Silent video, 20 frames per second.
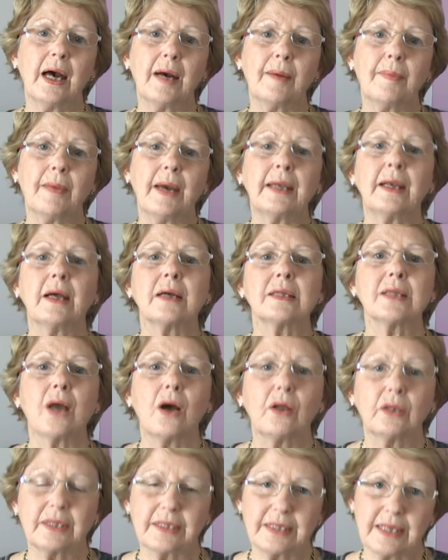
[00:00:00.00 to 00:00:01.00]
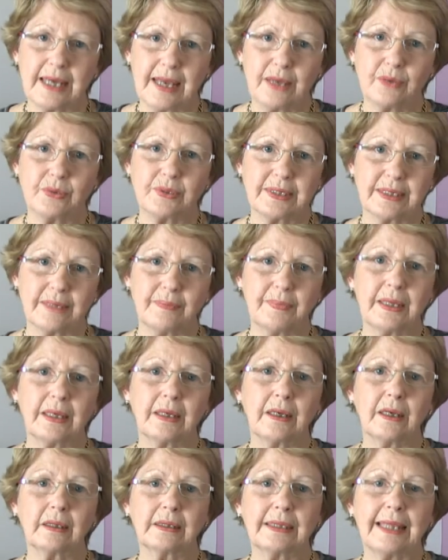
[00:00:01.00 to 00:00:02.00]
a nice holiday or
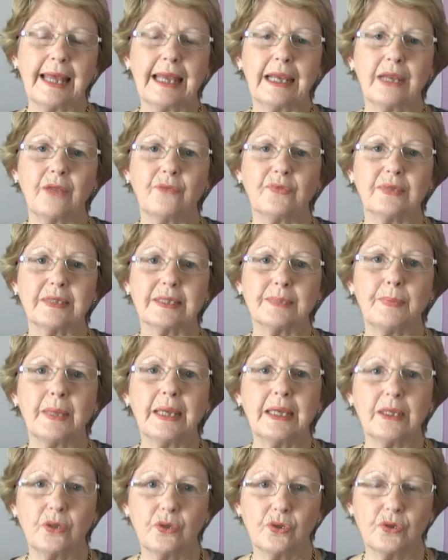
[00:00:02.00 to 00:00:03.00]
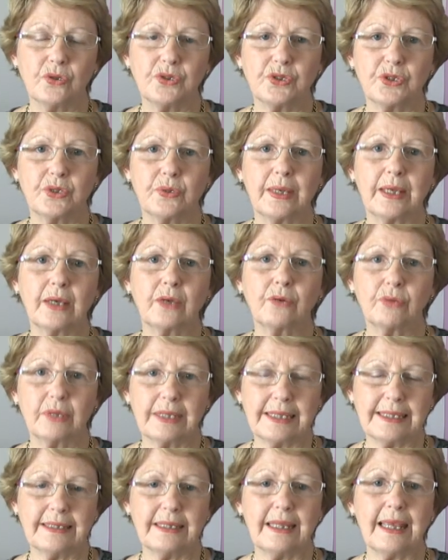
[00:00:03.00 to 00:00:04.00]
something like that. If it's been used to
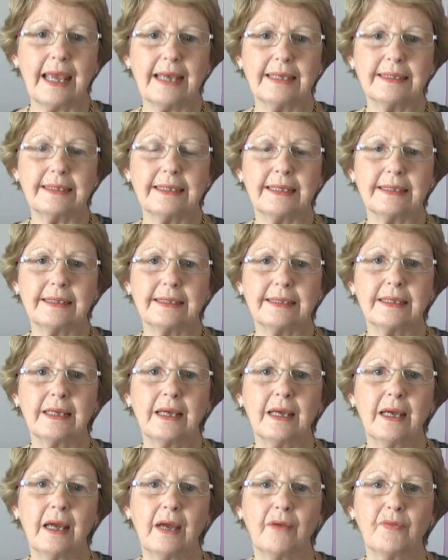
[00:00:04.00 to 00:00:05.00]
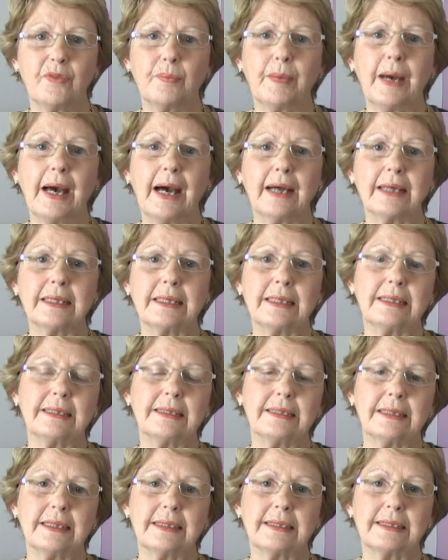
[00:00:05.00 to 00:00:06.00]
increase the assets of the
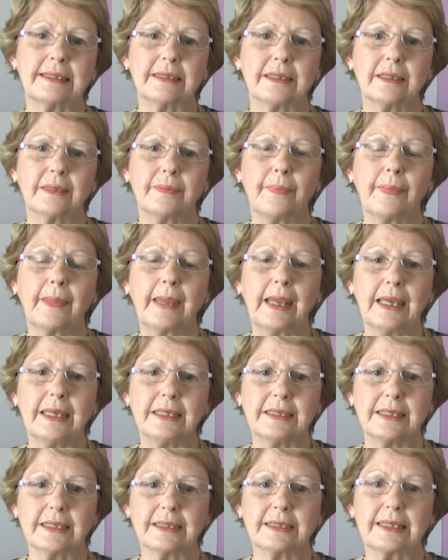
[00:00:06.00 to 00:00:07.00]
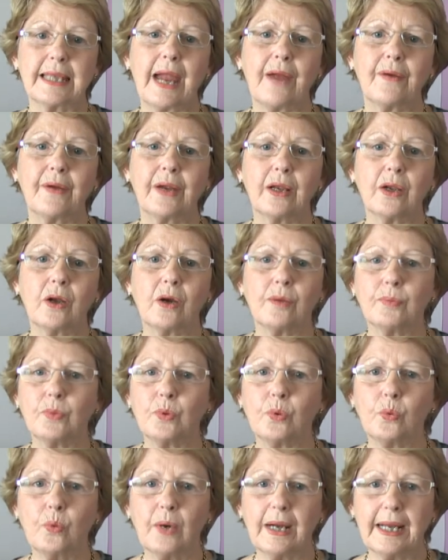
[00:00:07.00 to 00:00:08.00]
parties, it does carry a lot
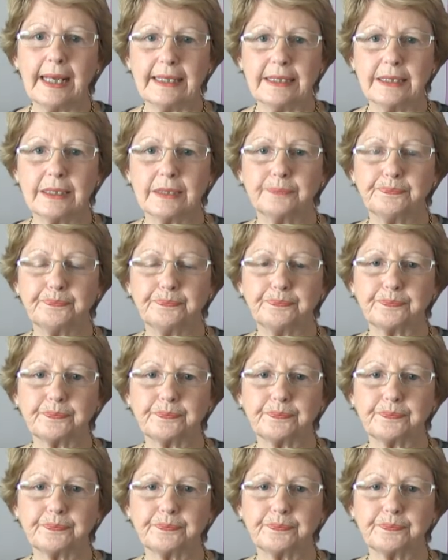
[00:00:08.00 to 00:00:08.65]
more weight.